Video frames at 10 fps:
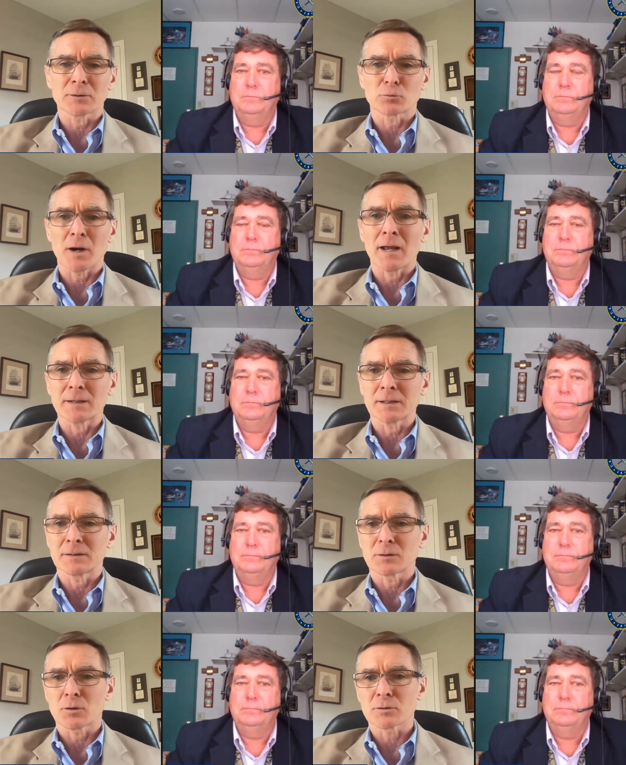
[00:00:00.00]
Speaker 1: rank in
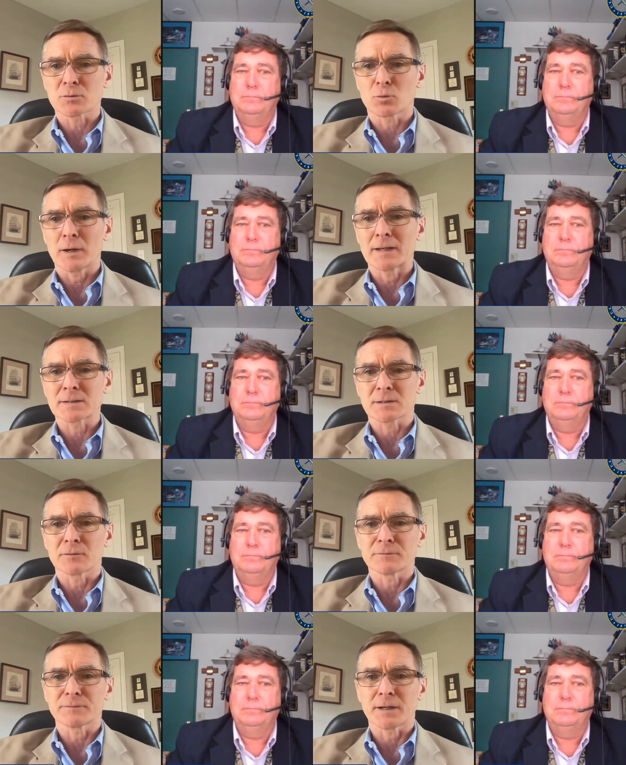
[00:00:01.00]
those ways of
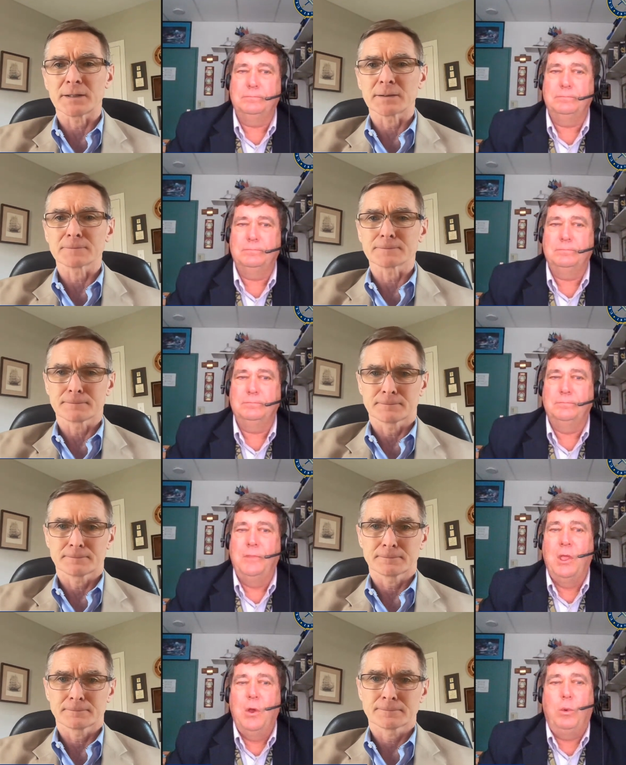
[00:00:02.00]
fighting?
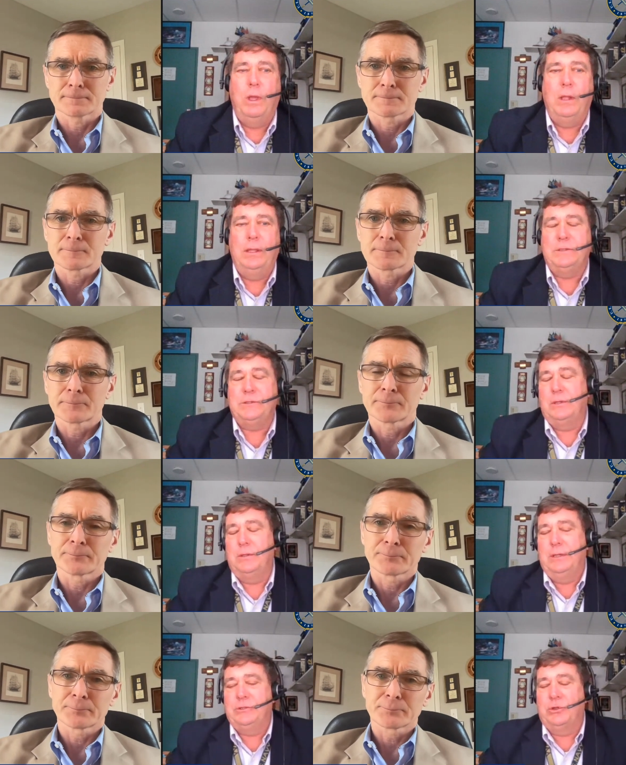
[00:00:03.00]
Speaker 2: Well, it's
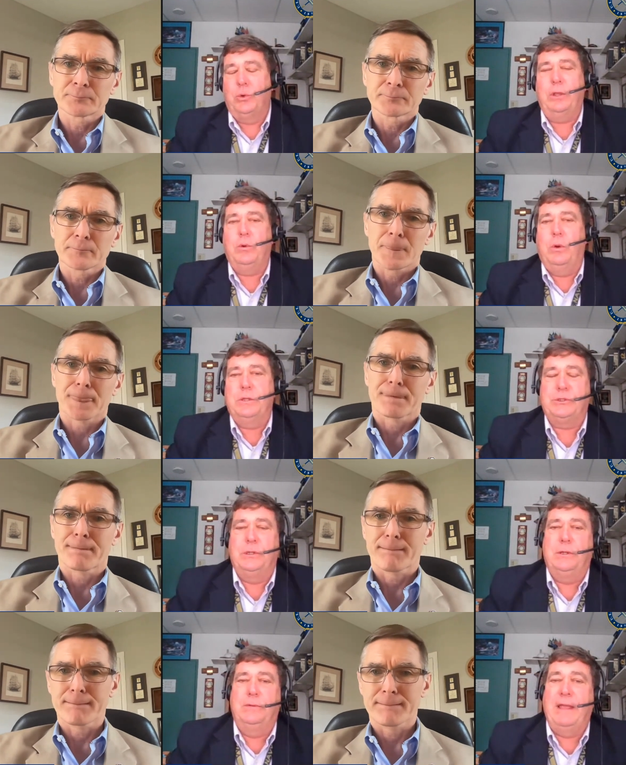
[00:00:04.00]
a great
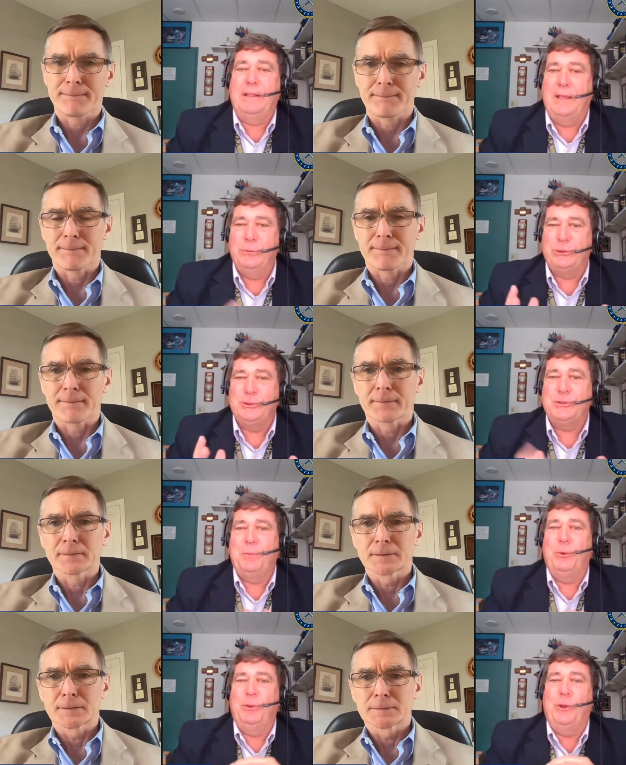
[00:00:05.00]
question. In fact, that was the
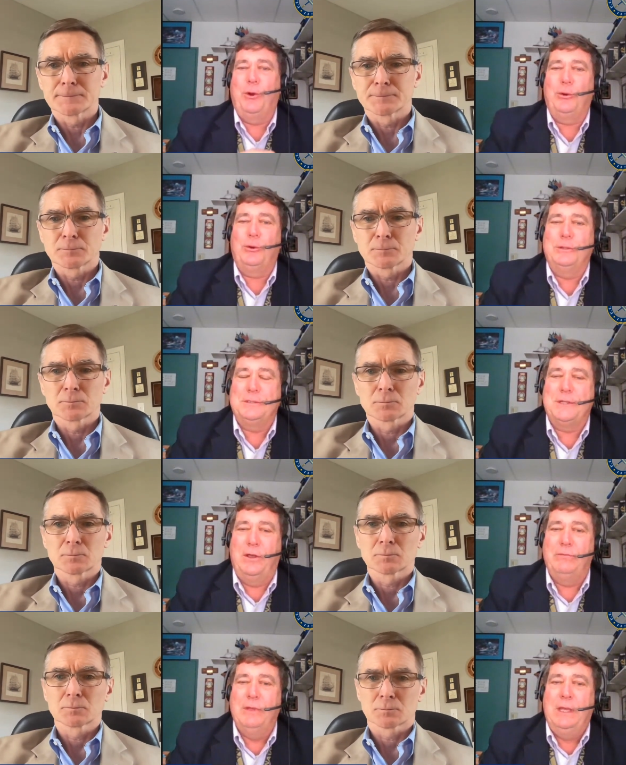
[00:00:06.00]
summary of the article
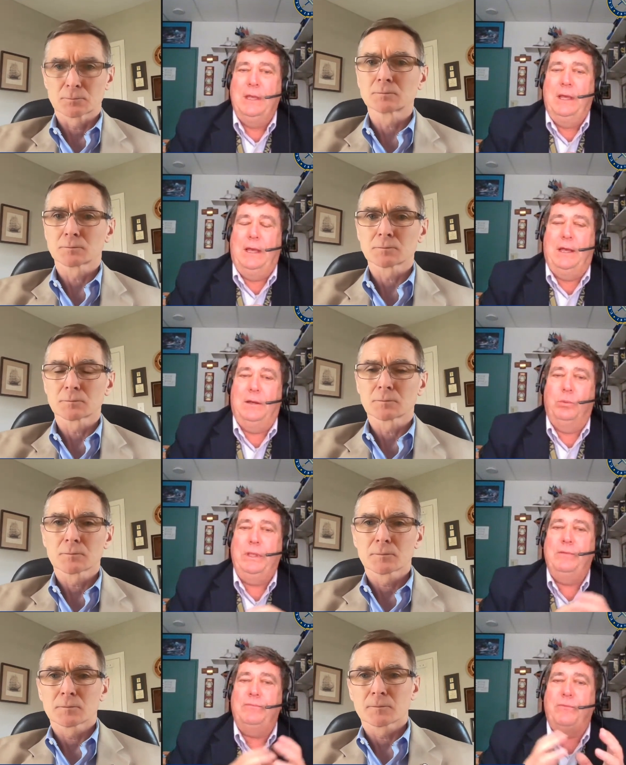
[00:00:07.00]
itself. We
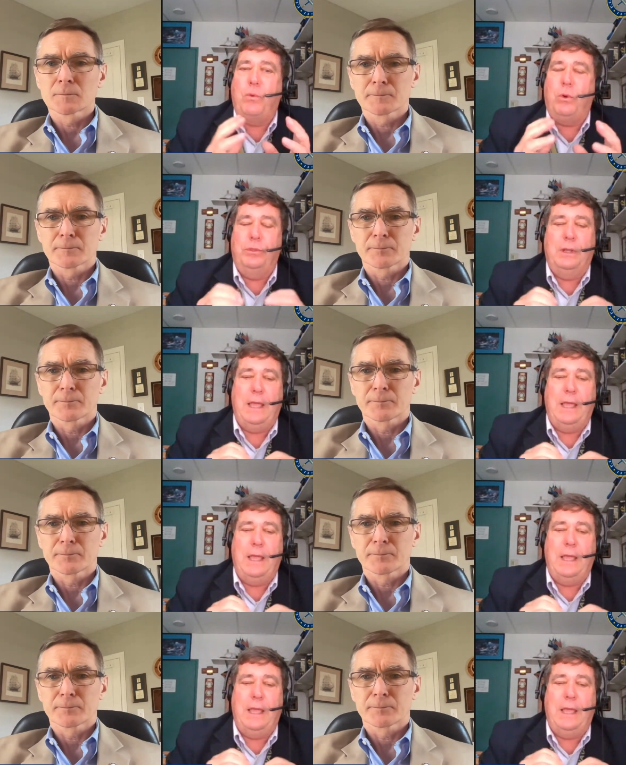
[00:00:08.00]
have, for the